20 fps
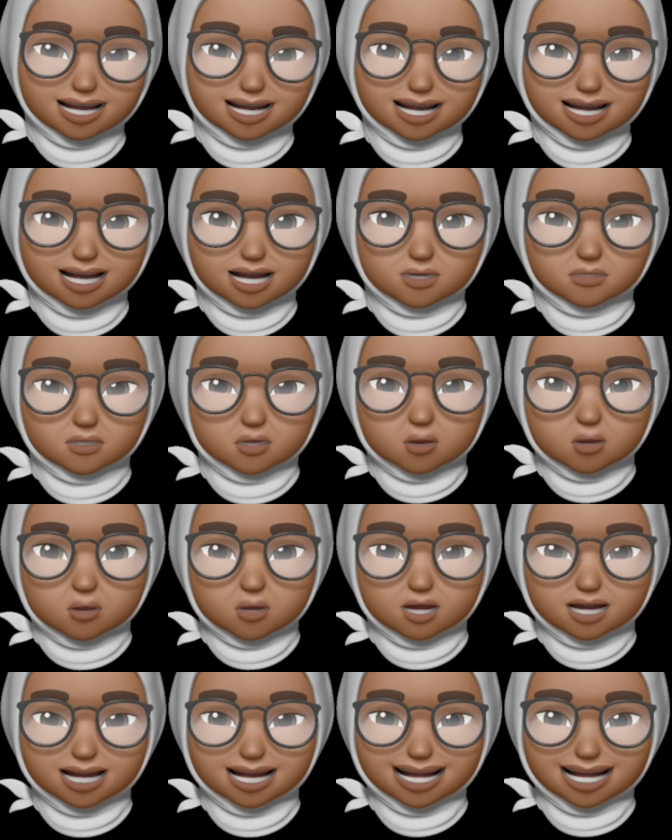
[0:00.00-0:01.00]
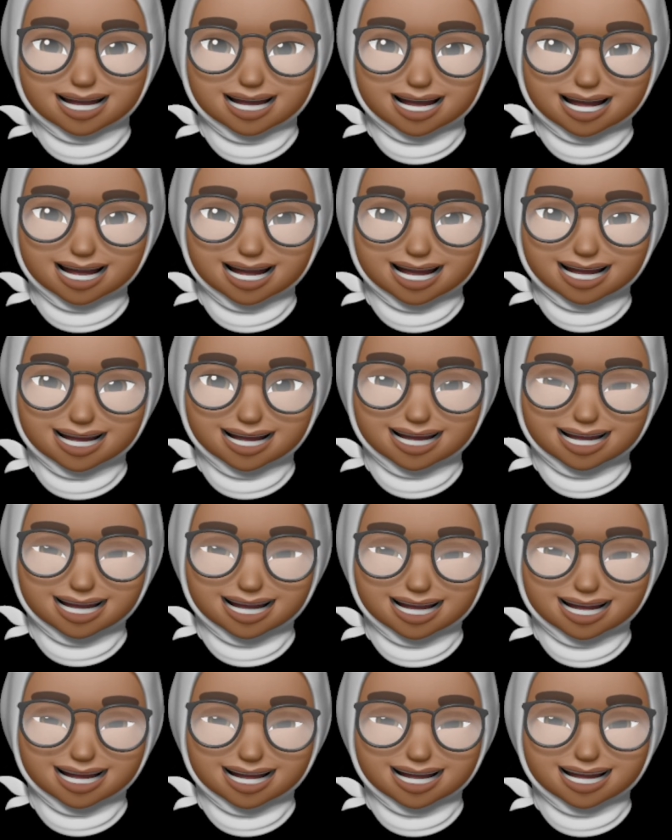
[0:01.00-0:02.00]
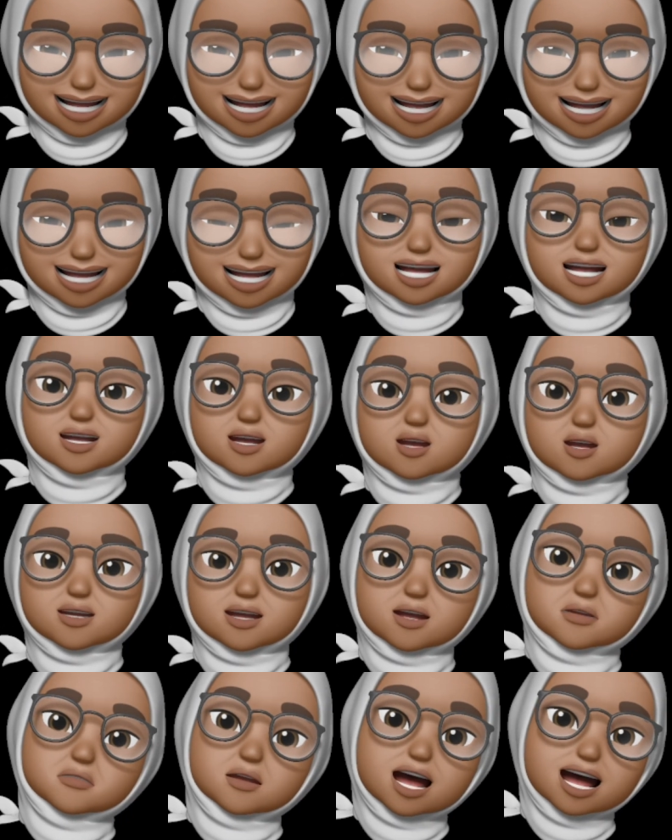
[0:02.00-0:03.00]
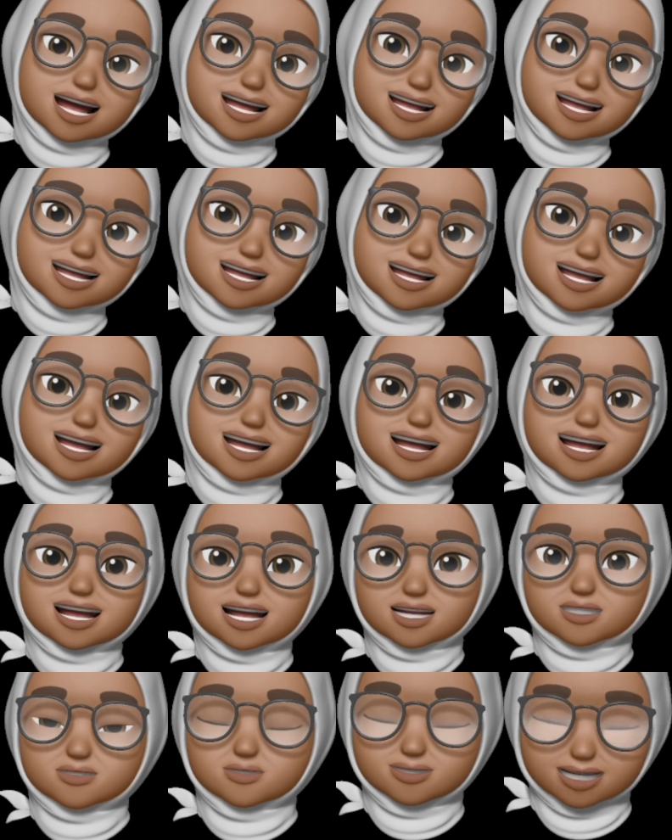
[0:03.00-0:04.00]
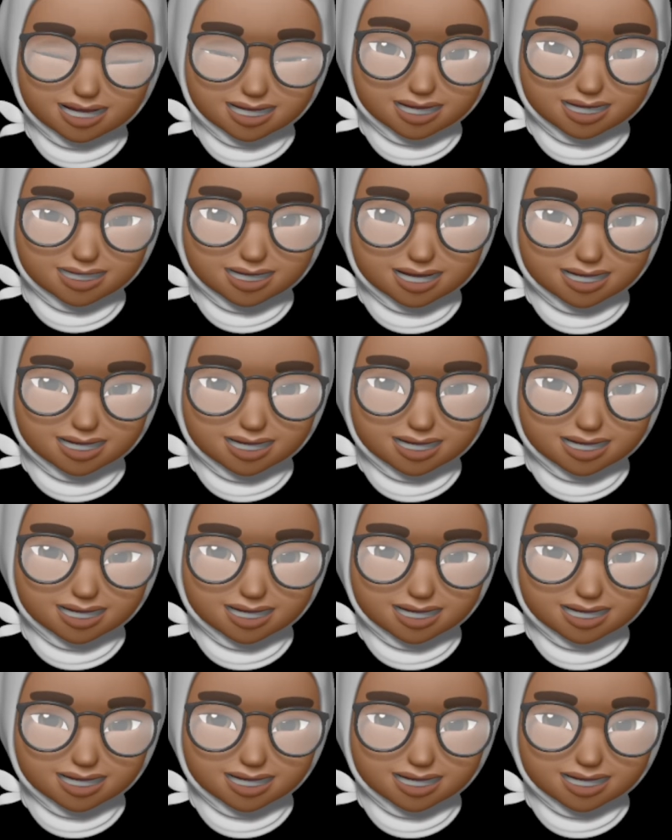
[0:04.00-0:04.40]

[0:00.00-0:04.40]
Keep cooking until the rest of the batter is finished.